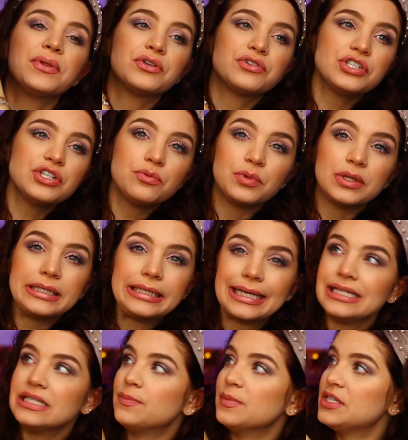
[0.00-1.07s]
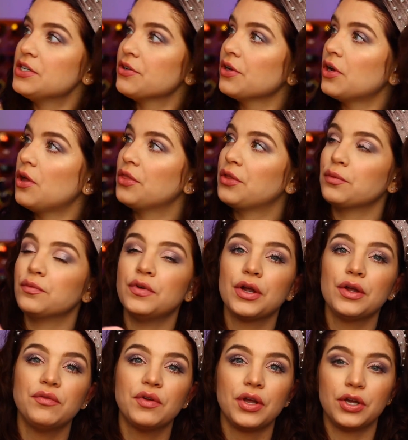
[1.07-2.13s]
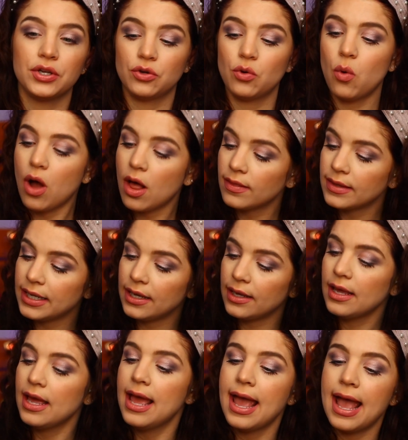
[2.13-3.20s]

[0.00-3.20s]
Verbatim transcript: but they're just a really nice material. They're very, very good quality.